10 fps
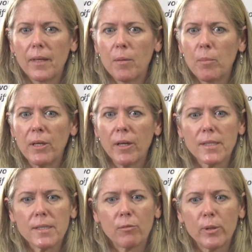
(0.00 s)

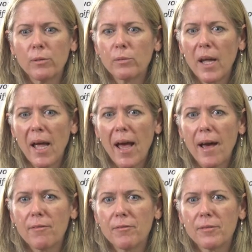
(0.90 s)
Because if we don't
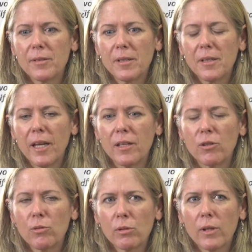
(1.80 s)
have and
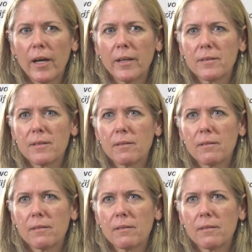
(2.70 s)
utilize